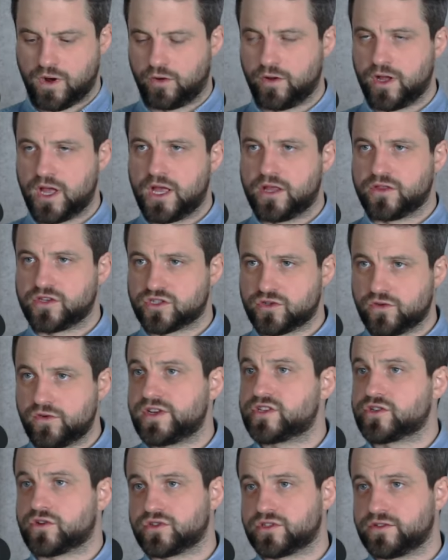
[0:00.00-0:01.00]
Well, the
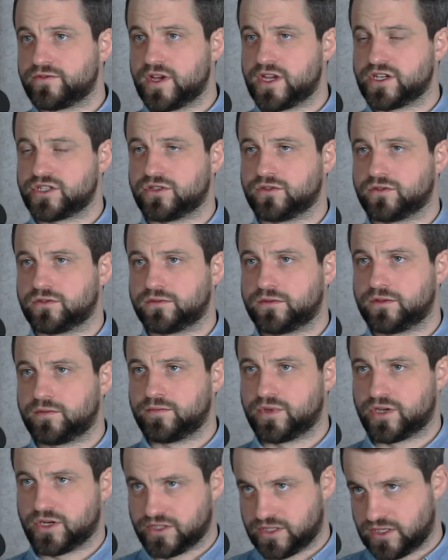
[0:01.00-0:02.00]
story is controversial
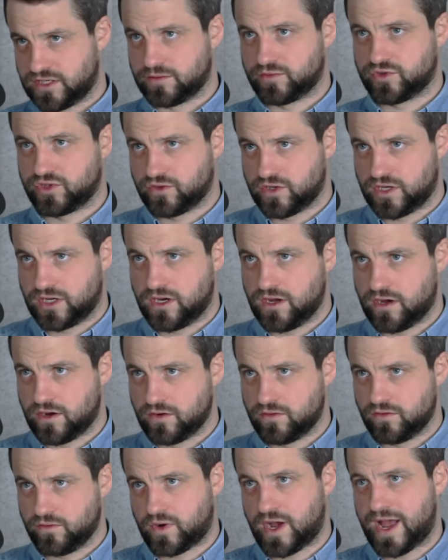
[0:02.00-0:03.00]
because, as I'm sure you
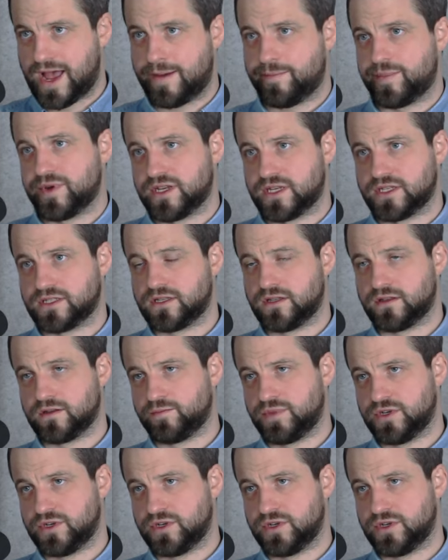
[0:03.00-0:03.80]
know, what happened is that the